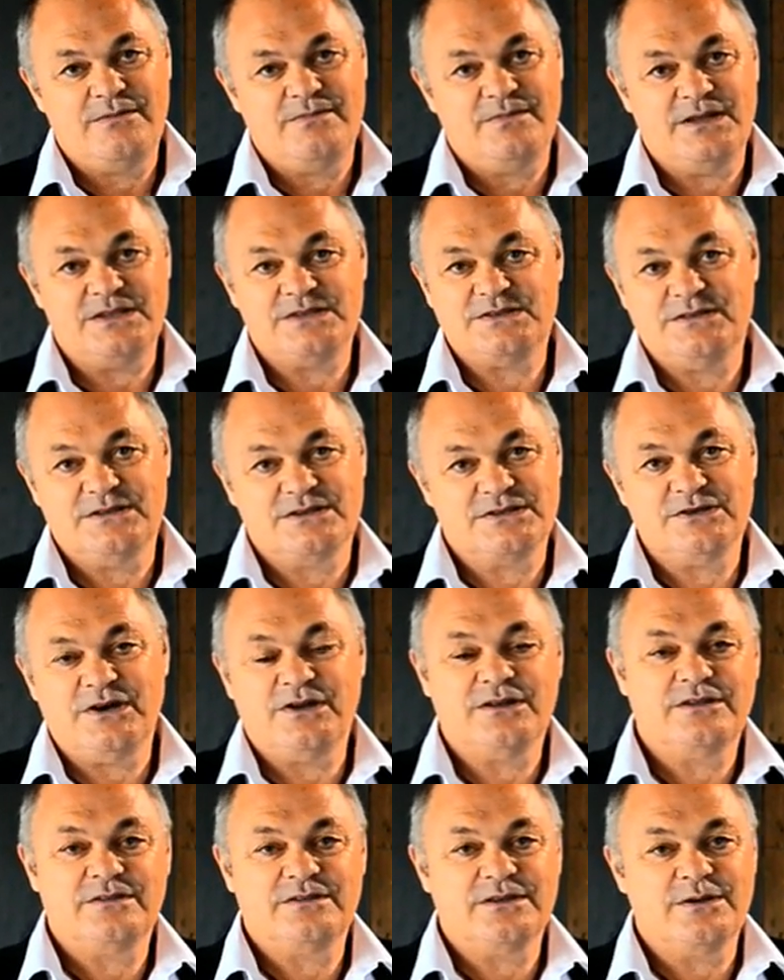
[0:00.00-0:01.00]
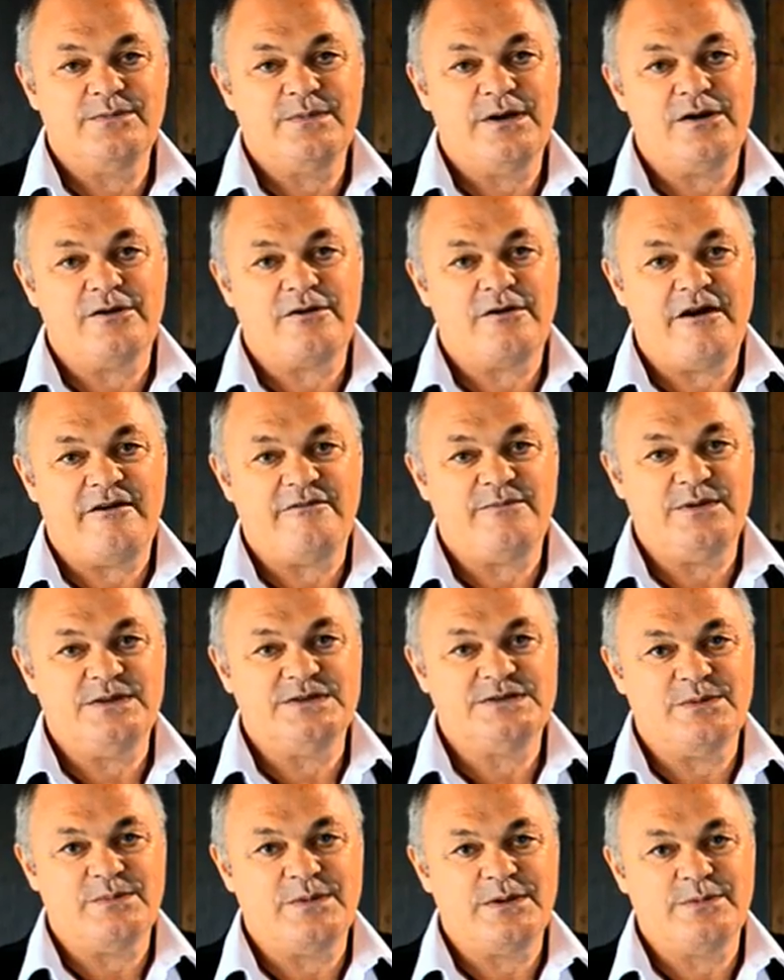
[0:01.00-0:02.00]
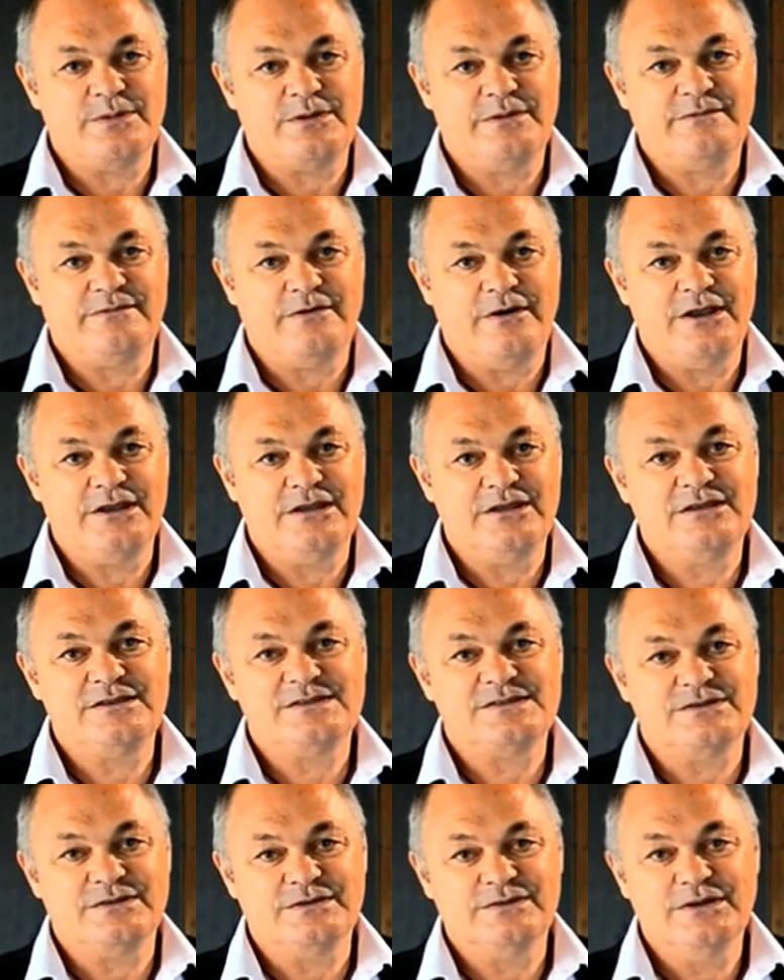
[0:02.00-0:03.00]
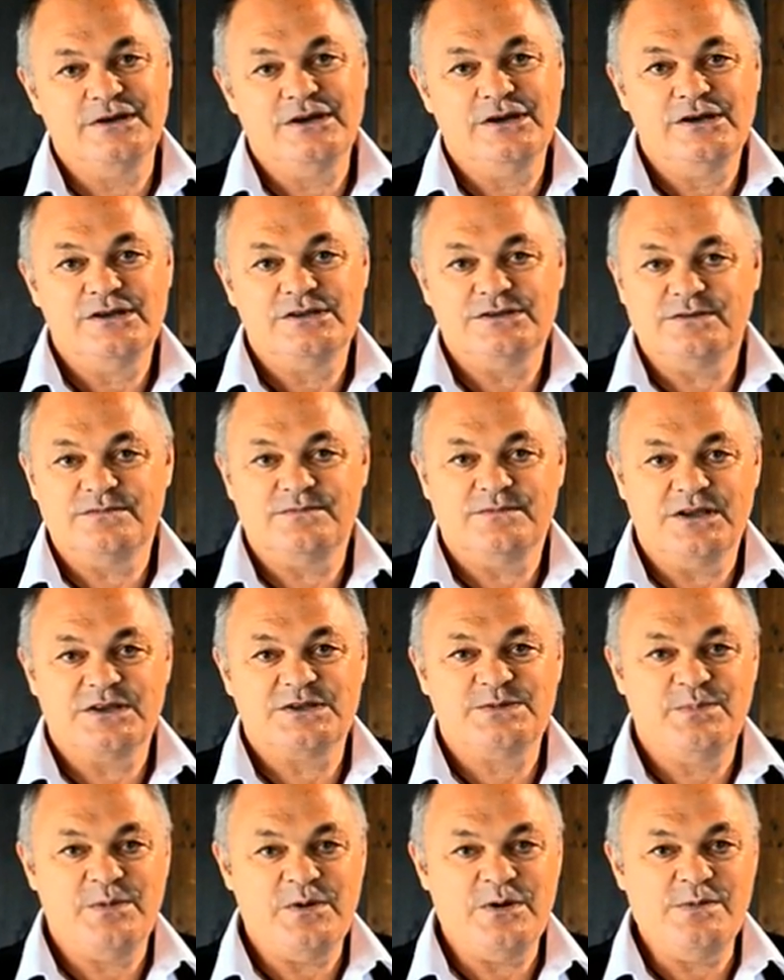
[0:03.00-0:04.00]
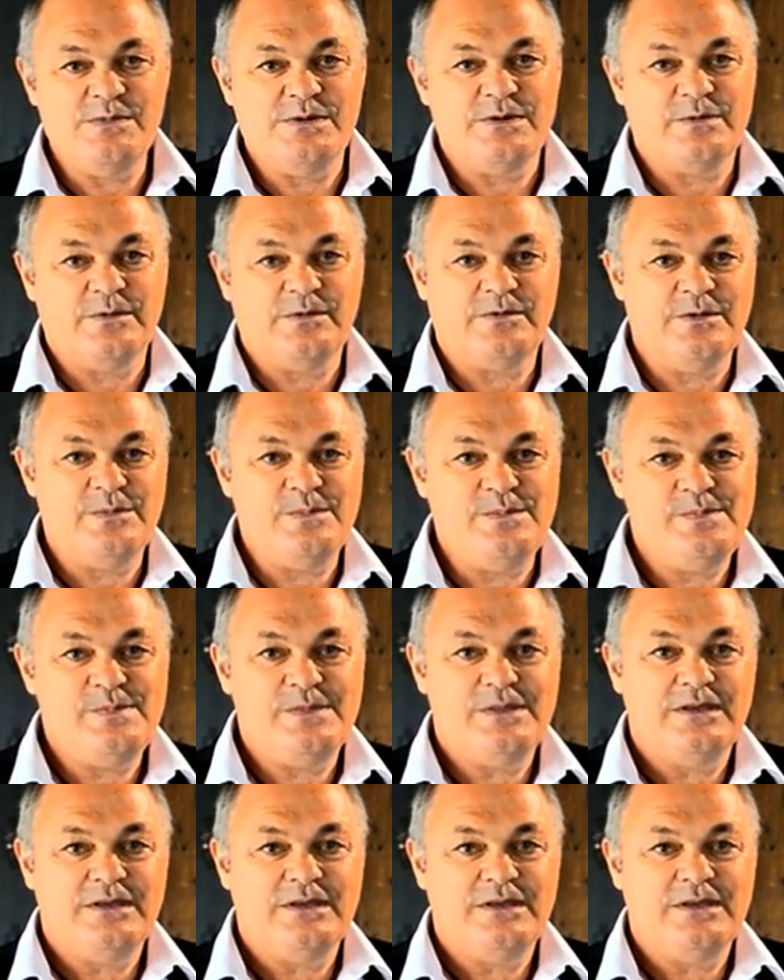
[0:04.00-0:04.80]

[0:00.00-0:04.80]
That's an exciting thing about craft beers that people are finding. So experiment with them.